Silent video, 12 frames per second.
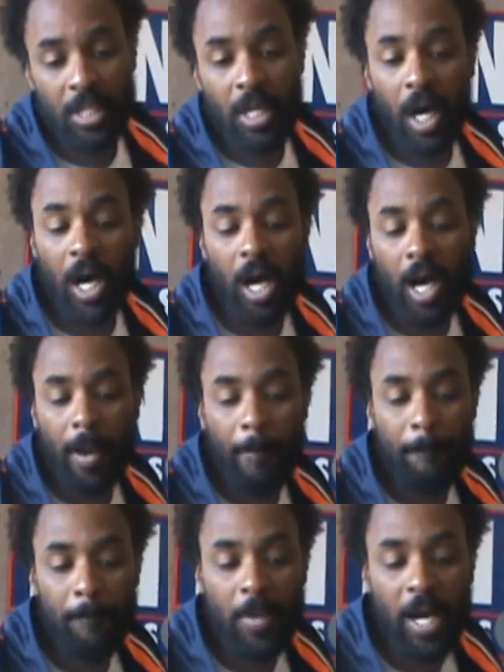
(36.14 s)

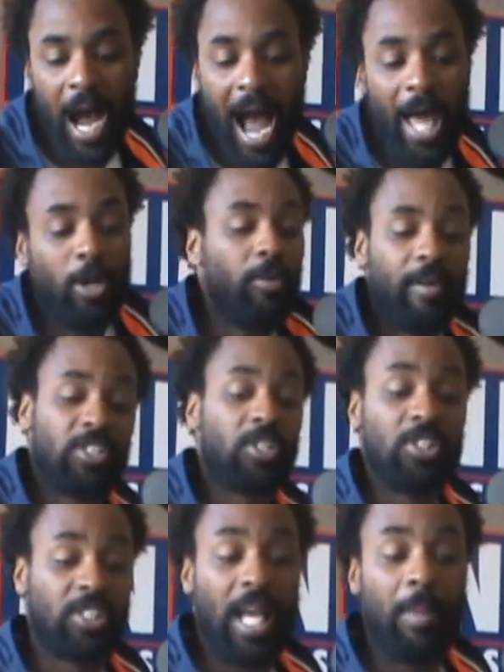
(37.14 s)
I don't know if it's
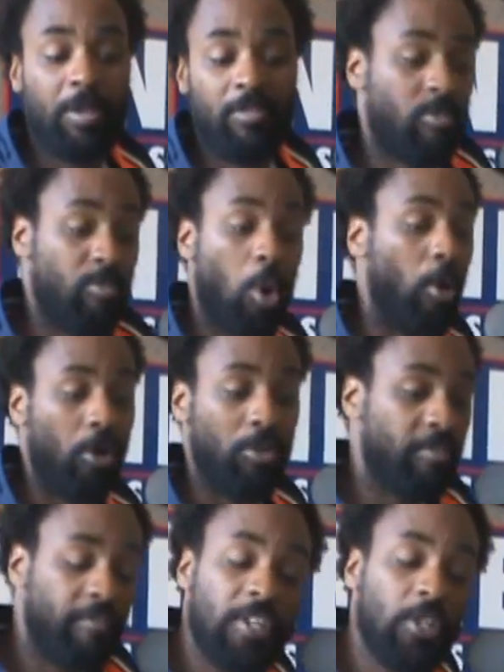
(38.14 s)
going to stop people from going on
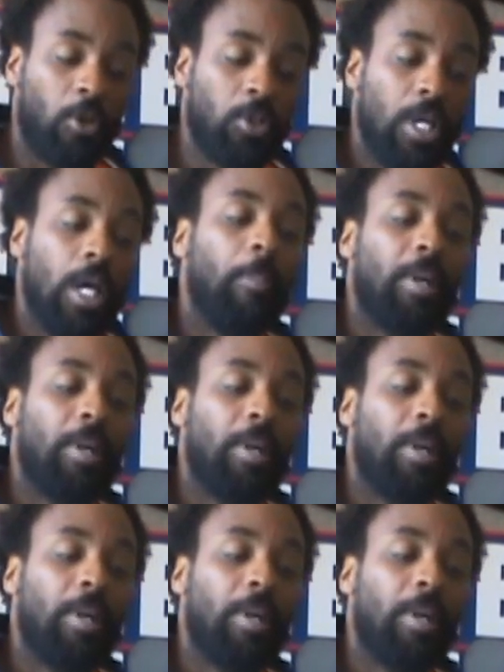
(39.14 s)
the field,